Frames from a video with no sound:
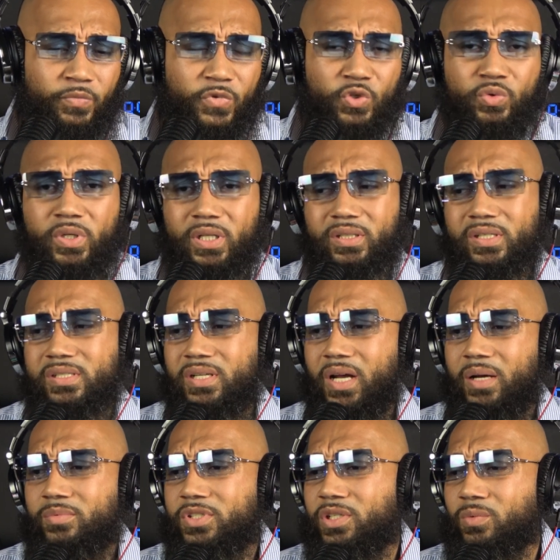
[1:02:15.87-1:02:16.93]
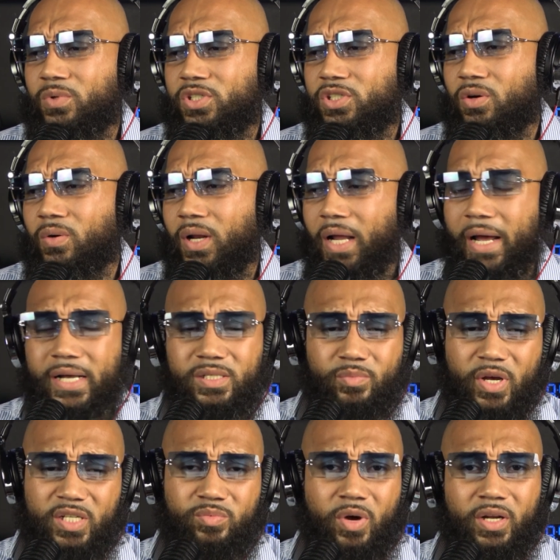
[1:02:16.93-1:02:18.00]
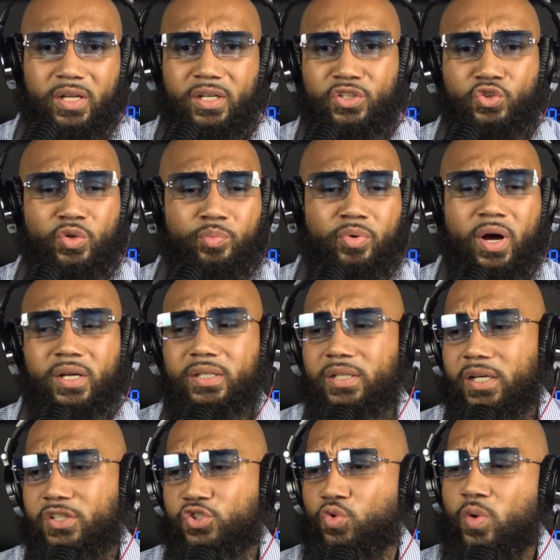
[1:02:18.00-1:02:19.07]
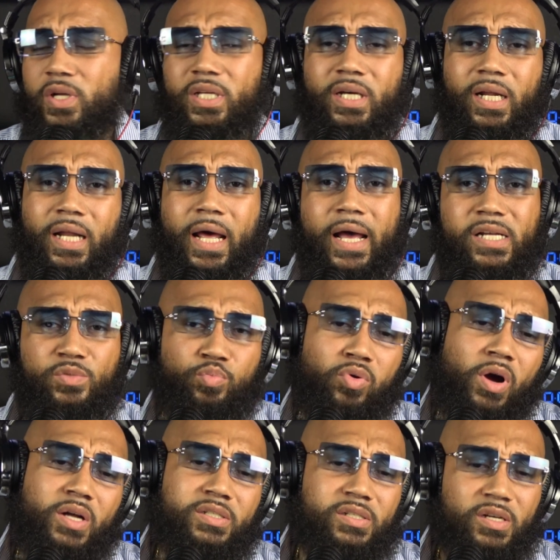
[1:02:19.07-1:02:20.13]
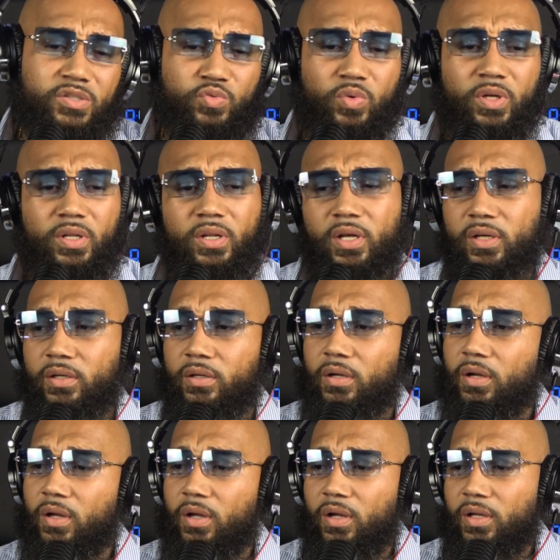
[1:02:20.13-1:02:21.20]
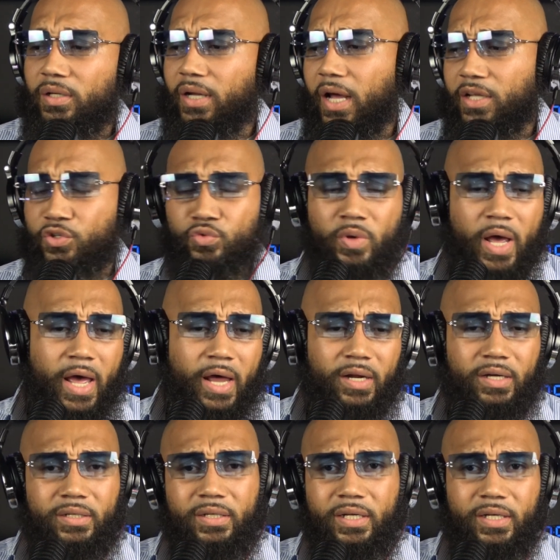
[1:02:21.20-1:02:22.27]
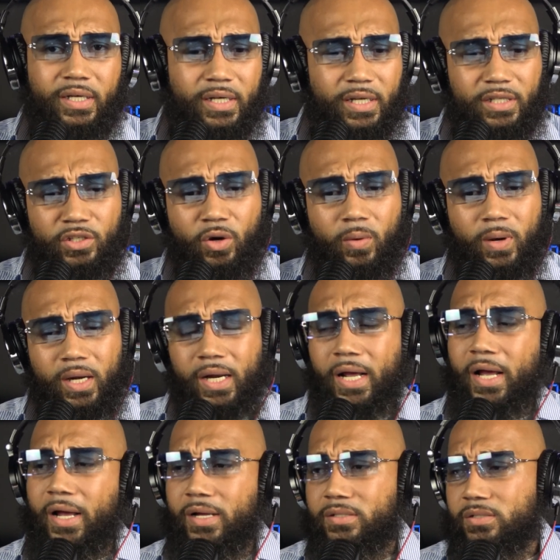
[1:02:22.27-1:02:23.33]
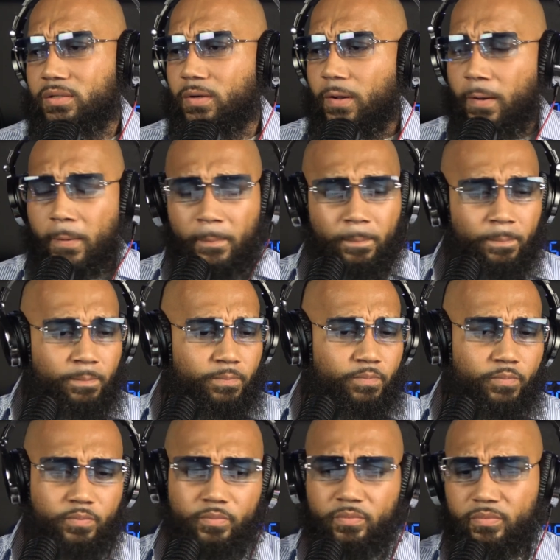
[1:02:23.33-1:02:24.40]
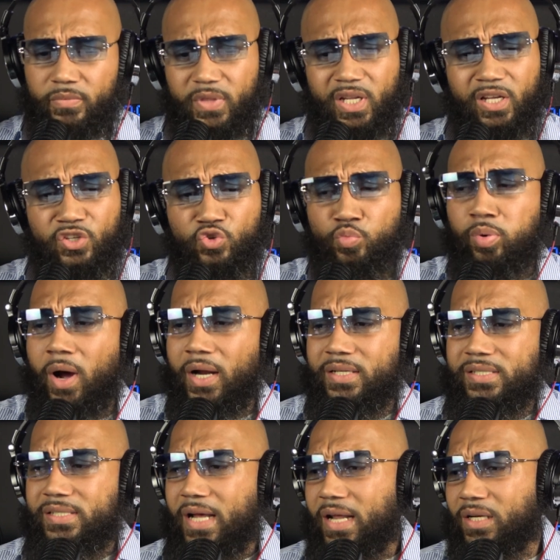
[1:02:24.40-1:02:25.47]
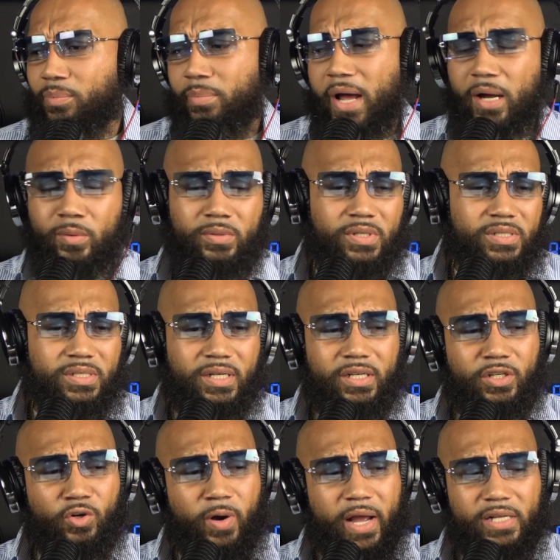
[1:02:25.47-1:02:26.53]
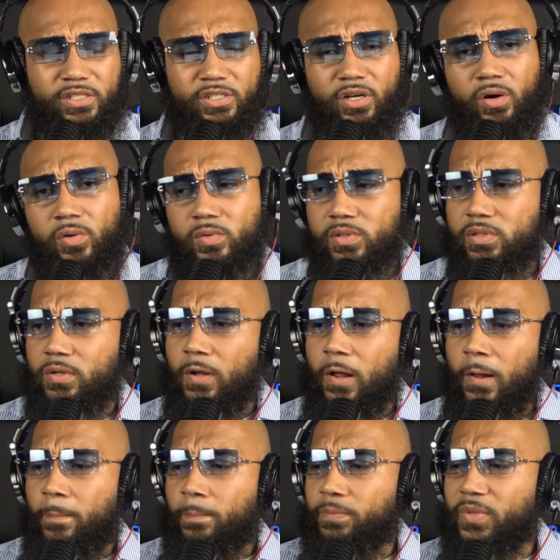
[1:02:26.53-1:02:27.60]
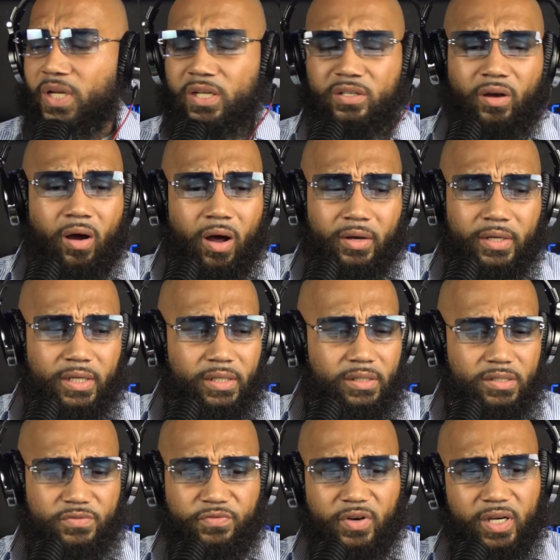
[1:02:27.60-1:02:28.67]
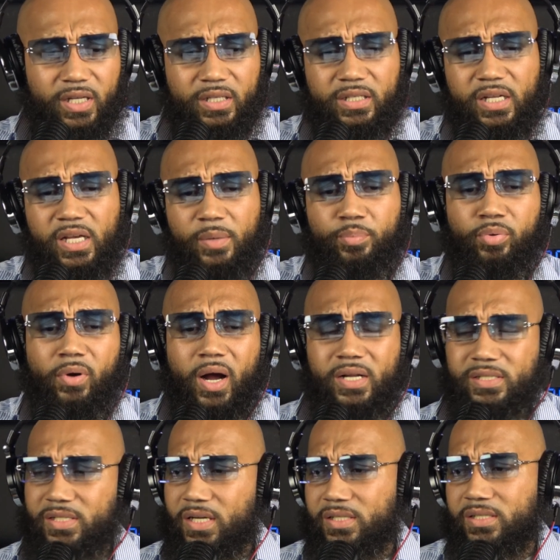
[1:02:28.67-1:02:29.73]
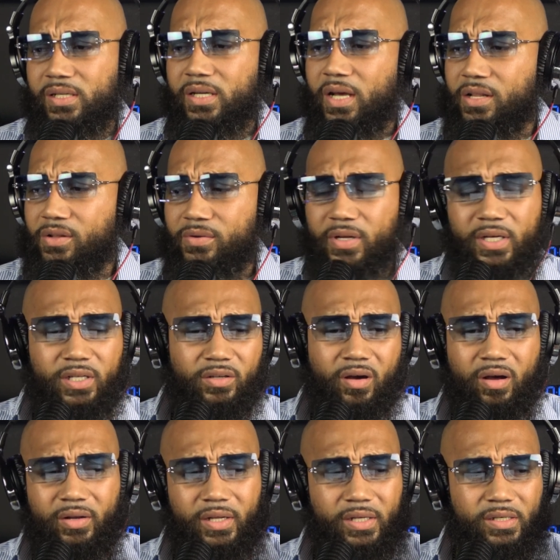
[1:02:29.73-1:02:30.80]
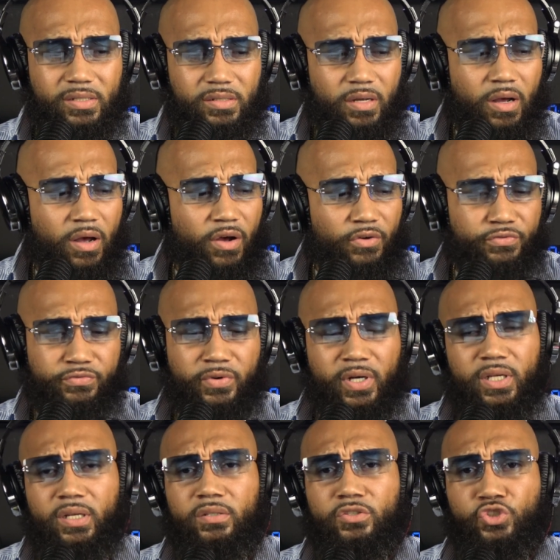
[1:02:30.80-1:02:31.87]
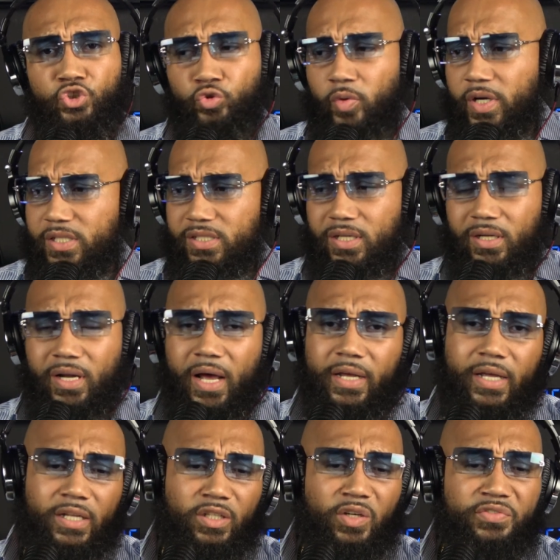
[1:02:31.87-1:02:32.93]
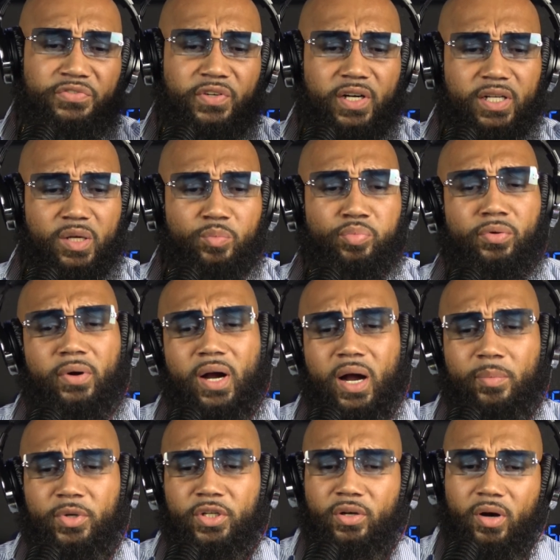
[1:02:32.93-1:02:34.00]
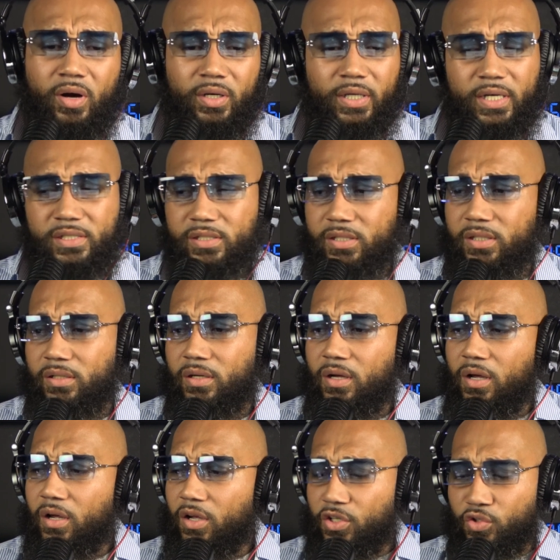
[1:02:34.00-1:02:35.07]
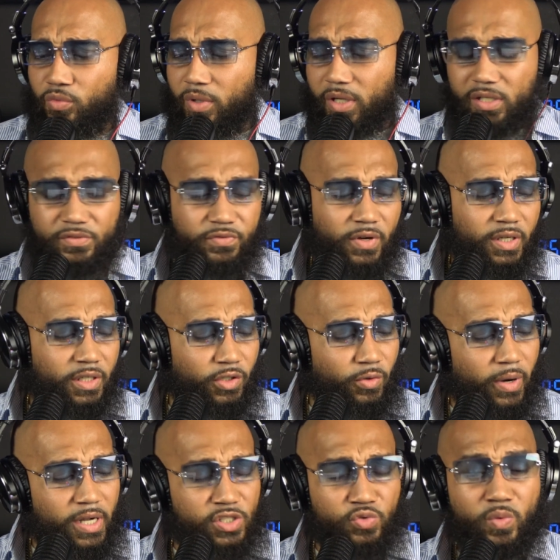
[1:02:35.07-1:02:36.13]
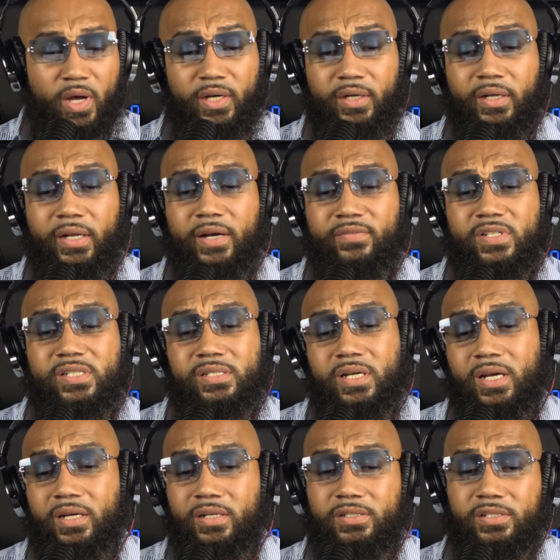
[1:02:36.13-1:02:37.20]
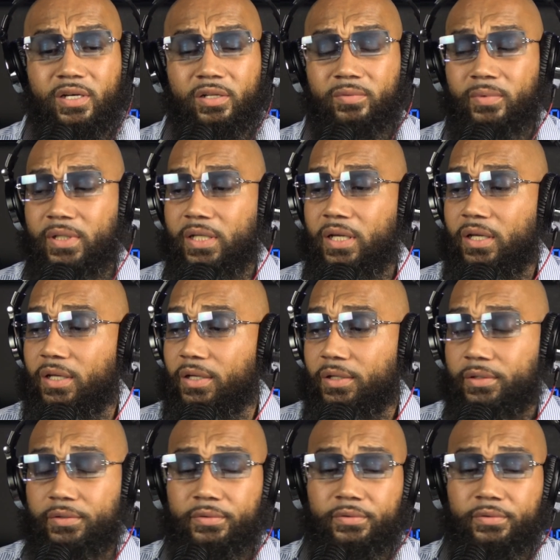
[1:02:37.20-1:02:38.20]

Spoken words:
You did the same shit with your classmates, my nigga. You done probably did 20 class projects with a nigga. Like, you had a nigga in your class, nigga, you probably sat in the back with this nigga, cracked jokes. Nigga, y'all niggas fucking did projects together. Nigga, y'all niggas fucking dressed alike at the fucking prom and all that shit. You niggas fucking graduated and never seen each other again.